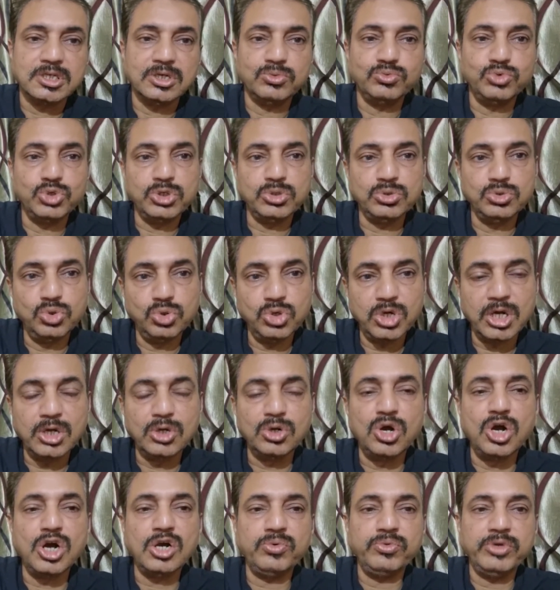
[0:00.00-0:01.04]
would go a
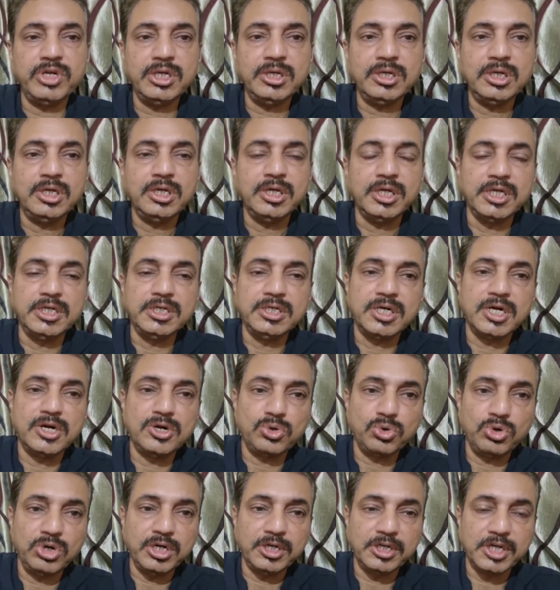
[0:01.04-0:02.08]
long way in
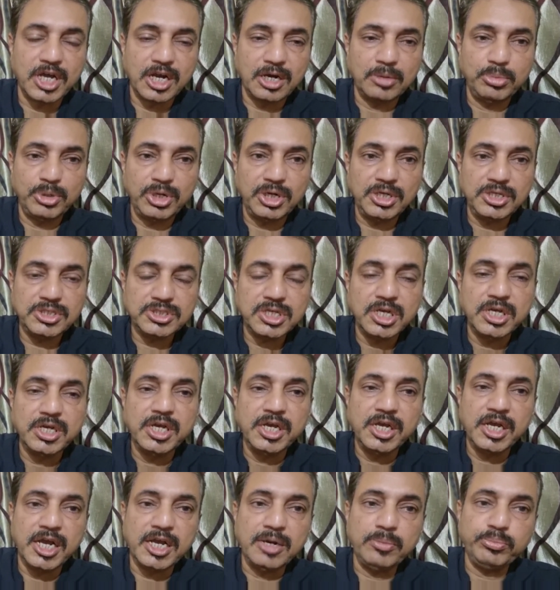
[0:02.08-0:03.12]
controlling diabetes
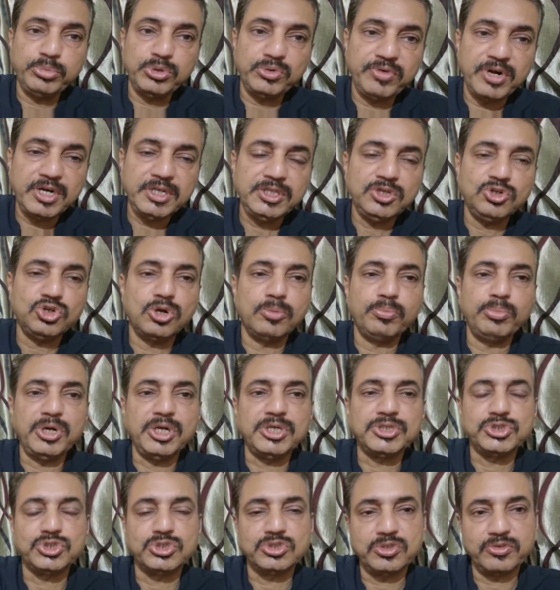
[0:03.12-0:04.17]
and prevent the
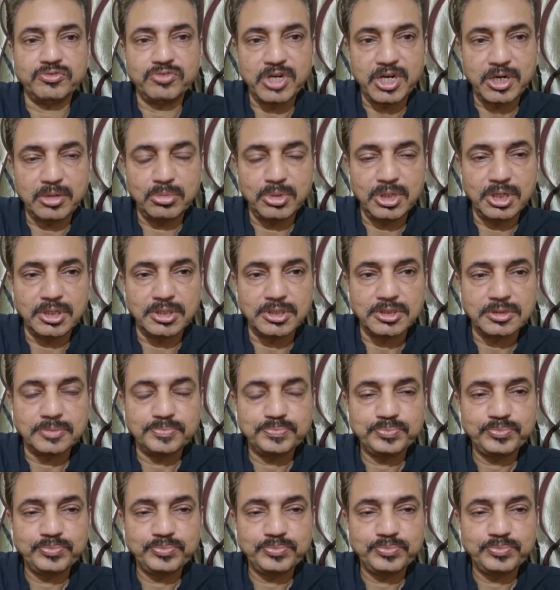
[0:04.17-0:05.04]
complications of diabetes.